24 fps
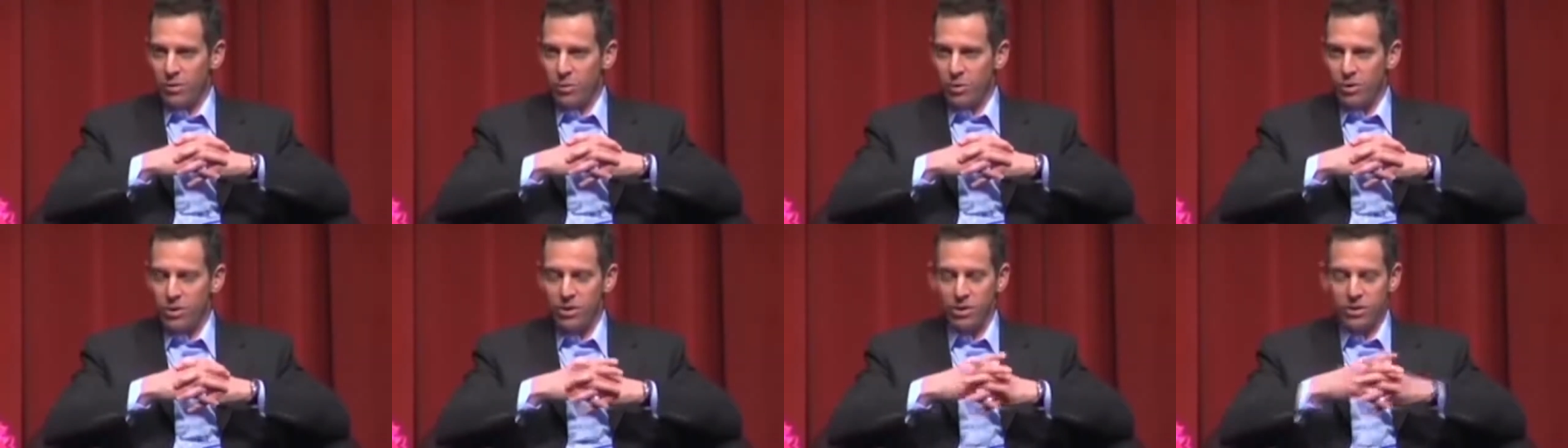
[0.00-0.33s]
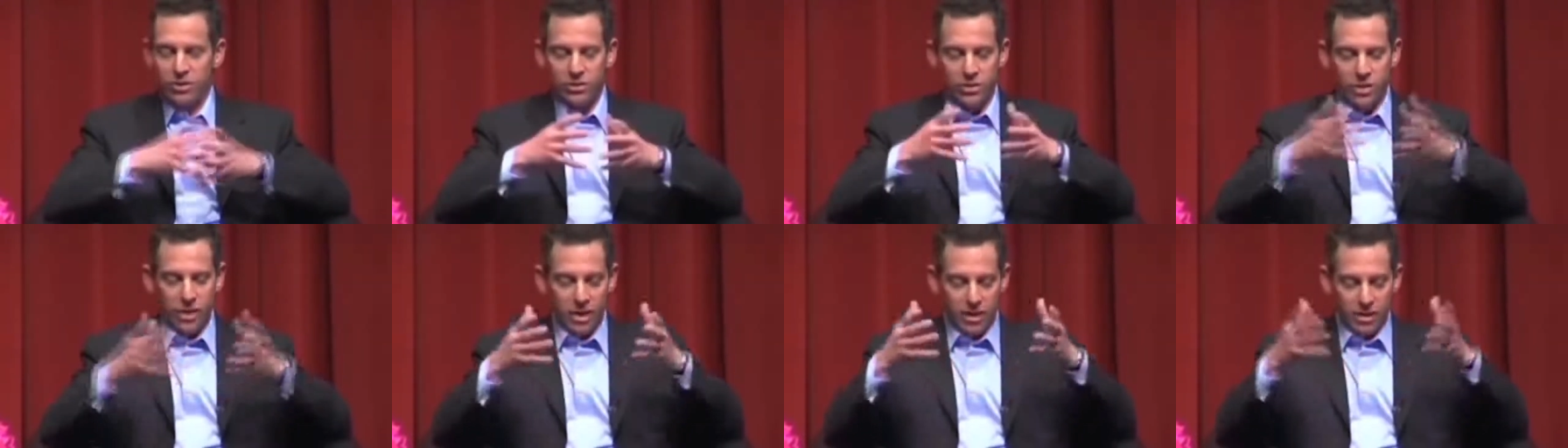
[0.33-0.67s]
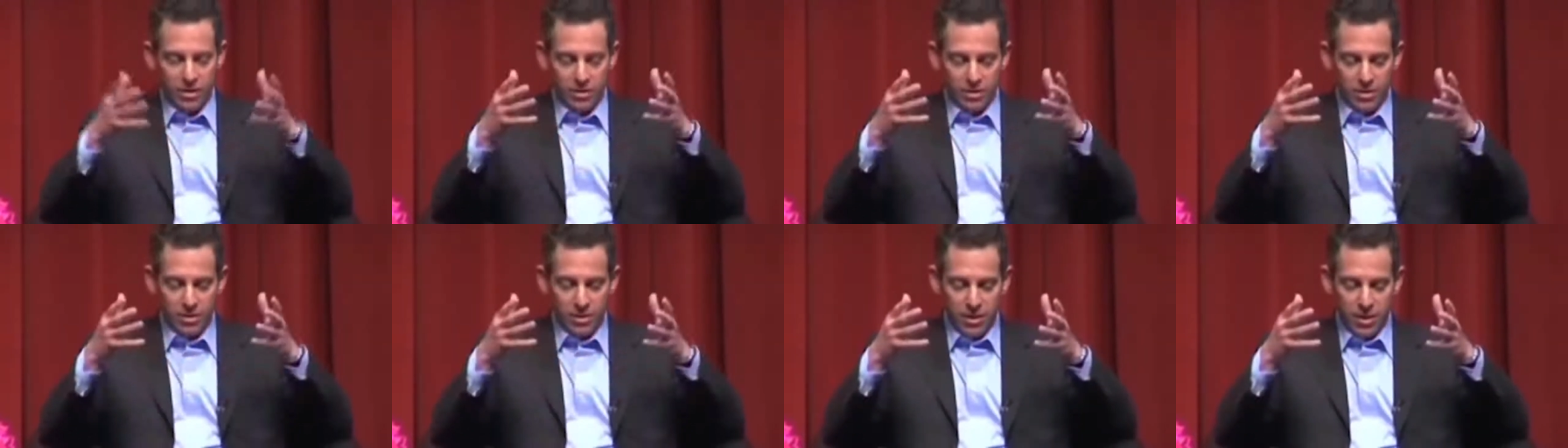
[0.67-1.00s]
which is that
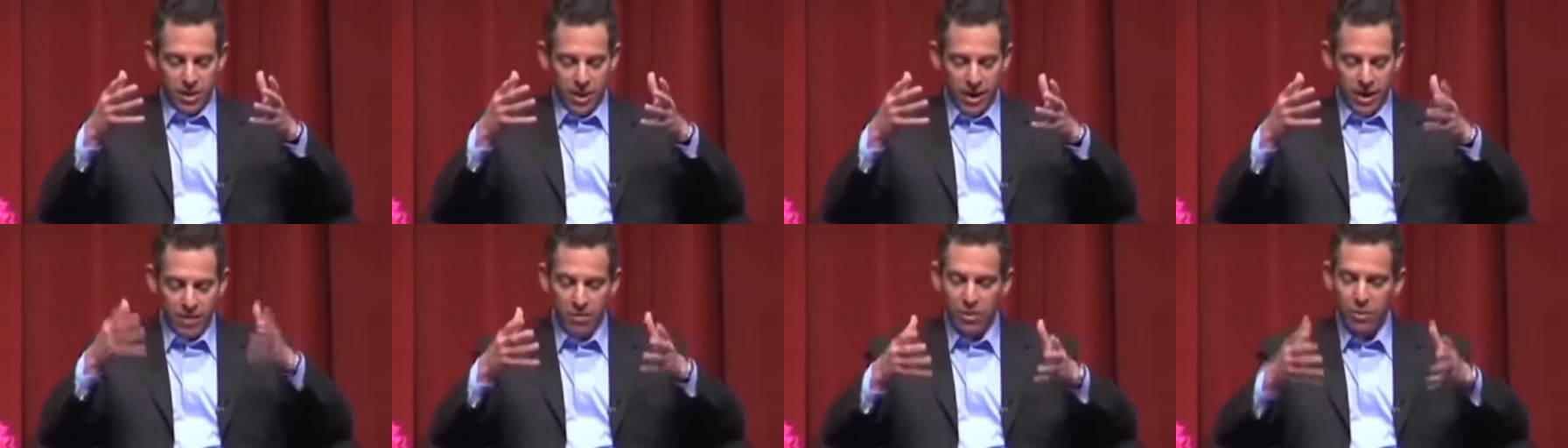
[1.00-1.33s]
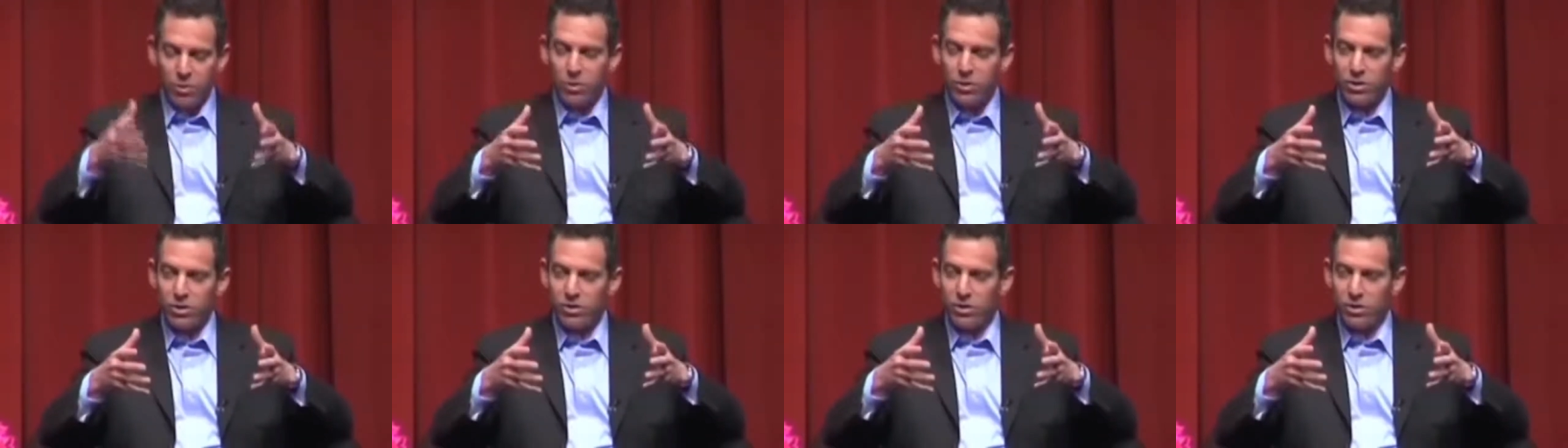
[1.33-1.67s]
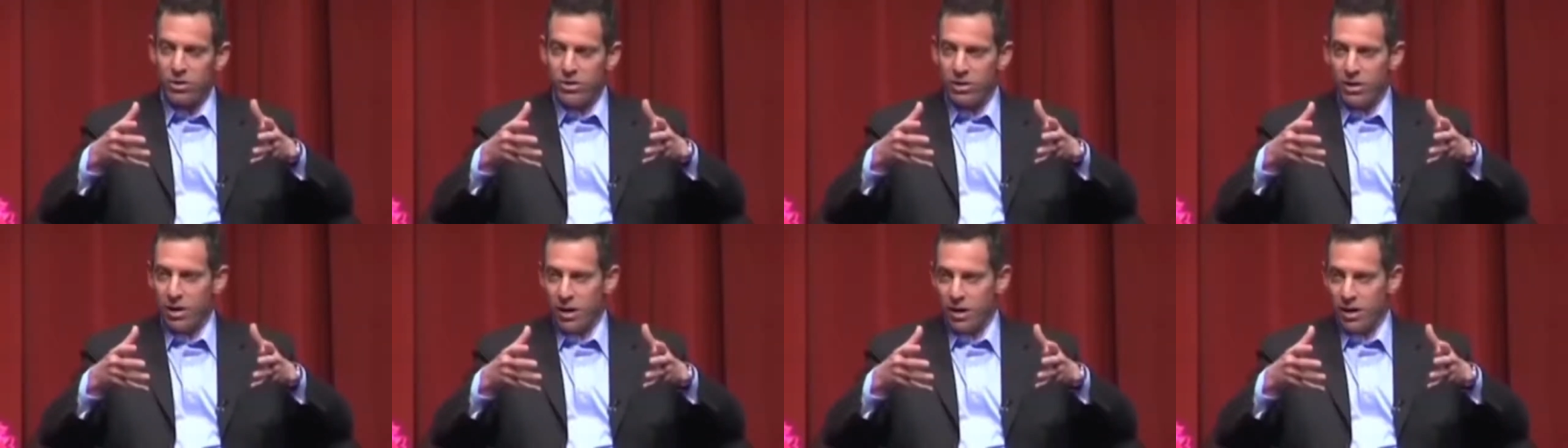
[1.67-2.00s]
everyone is
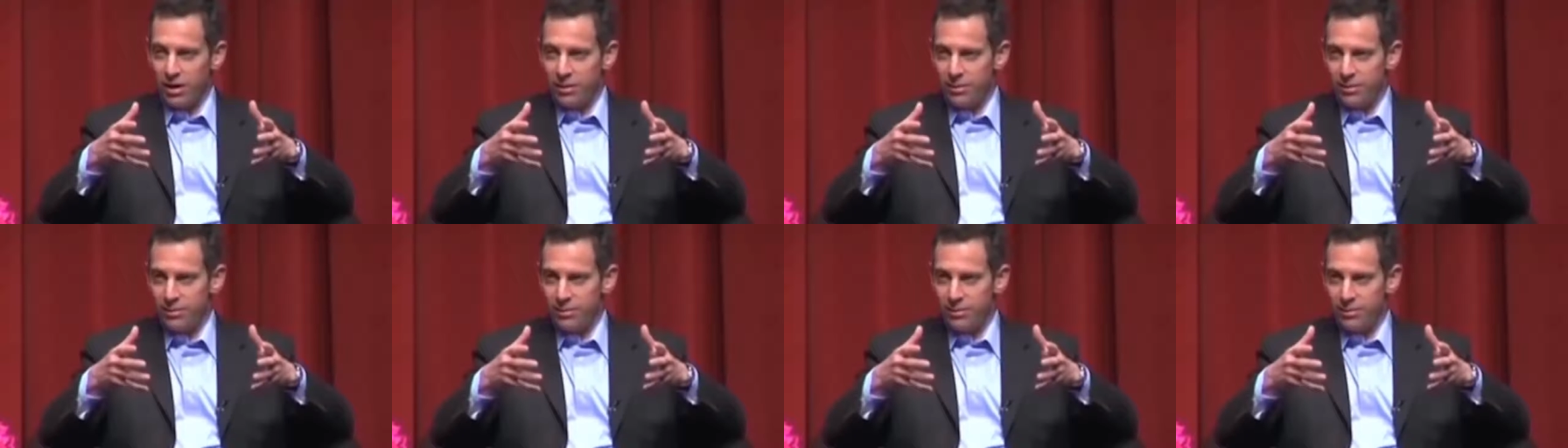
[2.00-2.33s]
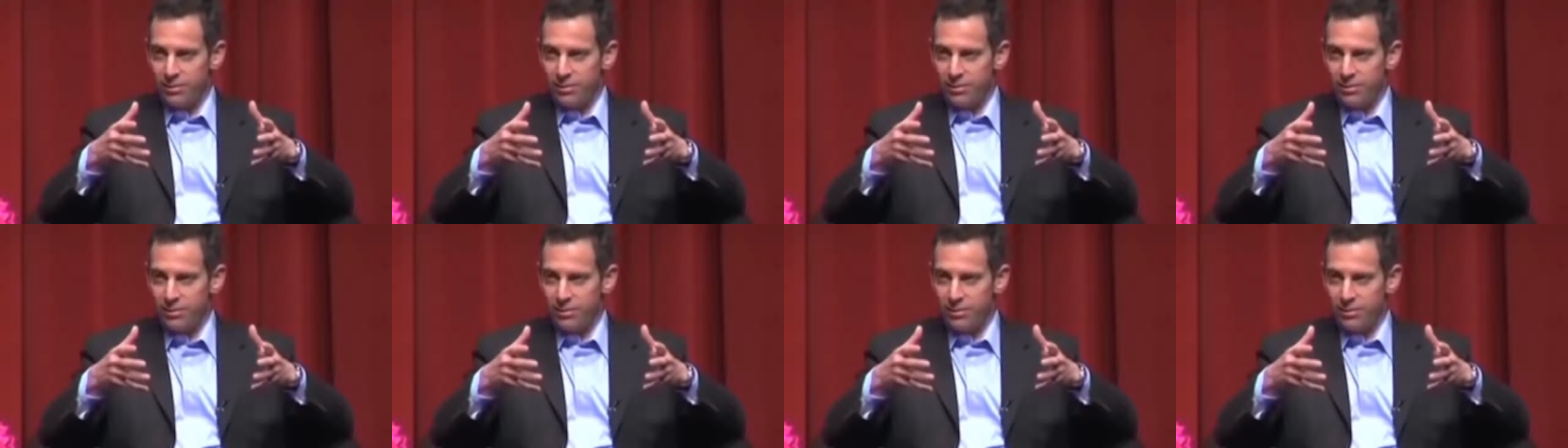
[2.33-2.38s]
going to die.